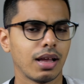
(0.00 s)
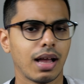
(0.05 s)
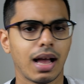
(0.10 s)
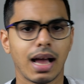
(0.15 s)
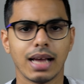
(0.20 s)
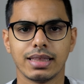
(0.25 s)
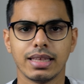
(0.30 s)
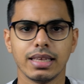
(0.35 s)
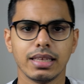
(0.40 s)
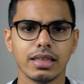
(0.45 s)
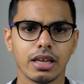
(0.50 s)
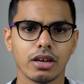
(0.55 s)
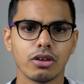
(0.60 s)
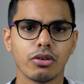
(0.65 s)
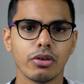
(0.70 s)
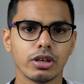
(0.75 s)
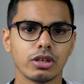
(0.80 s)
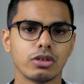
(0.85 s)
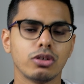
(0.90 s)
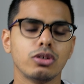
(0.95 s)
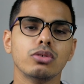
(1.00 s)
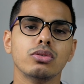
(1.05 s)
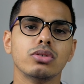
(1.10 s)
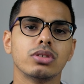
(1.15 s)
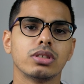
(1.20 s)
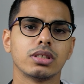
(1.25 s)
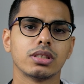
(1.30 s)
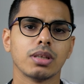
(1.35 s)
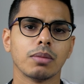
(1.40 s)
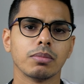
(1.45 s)
I think they're going to do
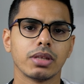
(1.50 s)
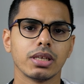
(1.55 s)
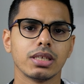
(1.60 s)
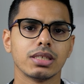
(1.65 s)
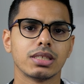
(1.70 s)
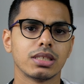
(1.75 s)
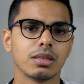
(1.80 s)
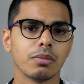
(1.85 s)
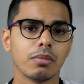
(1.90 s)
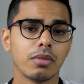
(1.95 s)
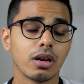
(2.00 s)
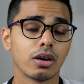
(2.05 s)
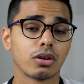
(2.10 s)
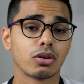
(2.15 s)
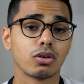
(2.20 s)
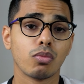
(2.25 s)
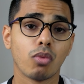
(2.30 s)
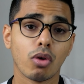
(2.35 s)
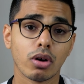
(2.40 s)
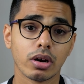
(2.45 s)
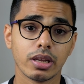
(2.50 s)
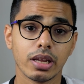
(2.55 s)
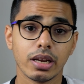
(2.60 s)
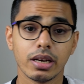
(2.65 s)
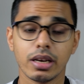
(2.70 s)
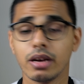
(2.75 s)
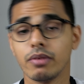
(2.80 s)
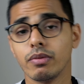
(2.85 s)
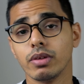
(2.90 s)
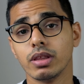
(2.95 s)
something similar to what they
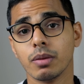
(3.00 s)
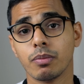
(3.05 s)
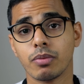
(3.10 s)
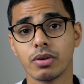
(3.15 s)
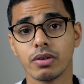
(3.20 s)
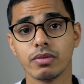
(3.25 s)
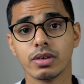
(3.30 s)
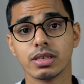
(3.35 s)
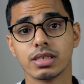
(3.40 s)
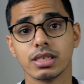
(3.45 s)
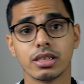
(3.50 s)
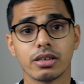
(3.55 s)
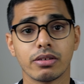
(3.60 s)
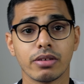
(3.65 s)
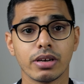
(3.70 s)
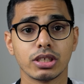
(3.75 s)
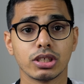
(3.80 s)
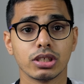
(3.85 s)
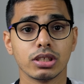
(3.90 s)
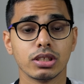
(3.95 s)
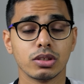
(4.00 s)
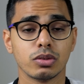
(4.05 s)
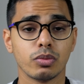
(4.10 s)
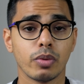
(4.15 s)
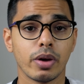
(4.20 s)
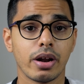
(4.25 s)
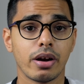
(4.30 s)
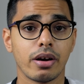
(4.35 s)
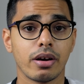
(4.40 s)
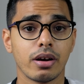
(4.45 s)
did with the previous iterations,
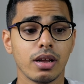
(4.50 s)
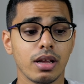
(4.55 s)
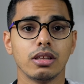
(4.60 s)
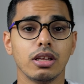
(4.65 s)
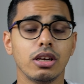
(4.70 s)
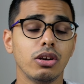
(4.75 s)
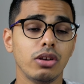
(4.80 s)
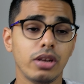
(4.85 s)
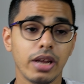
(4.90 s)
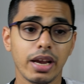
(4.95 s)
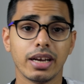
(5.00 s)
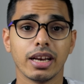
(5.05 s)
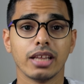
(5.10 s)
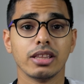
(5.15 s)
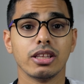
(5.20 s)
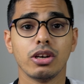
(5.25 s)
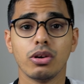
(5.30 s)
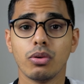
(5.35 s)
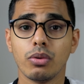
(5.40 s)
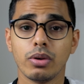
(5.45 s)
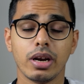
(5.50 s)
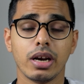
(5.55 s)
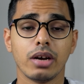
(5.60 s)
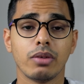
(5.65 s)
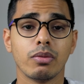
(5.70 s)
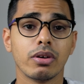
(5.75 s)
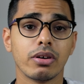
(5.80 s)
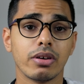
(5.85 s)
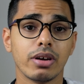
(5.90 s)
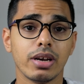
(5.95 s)
where the date and the no date
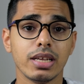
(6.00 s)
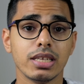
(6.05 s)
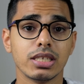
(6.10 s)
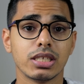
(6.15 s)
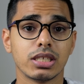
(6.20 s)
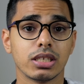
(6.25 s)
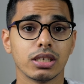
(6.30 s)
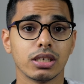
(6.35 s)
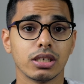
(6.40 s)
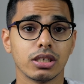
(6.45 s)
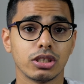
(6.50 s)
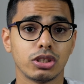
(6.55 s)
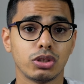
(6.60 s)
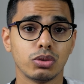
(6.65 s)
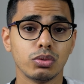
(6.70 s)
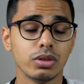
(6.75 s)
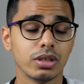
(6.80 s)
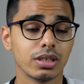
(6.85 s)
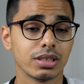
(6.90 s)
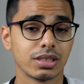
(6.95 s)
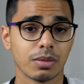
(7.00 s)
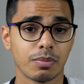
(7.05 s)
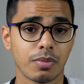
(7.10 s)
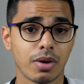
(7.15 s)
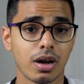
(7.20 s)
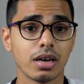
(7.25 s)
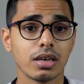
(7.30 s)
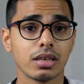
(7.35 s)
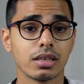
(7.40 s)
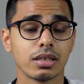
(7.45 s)
were released 2 years
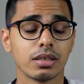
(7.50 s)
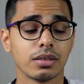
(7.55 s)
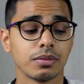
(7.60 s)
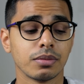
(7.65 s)
apart.